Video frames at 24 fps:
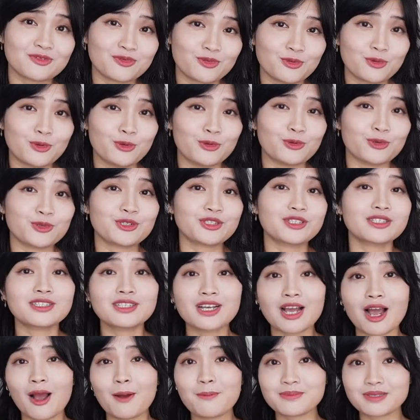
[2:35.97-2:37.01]
force
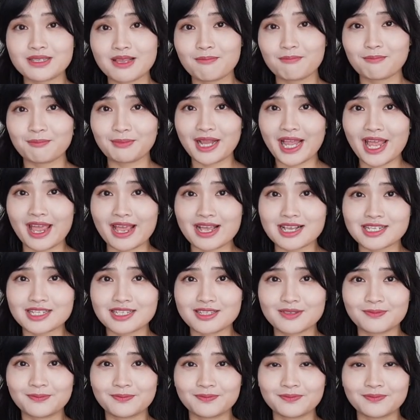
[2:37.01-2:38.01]
comes in place,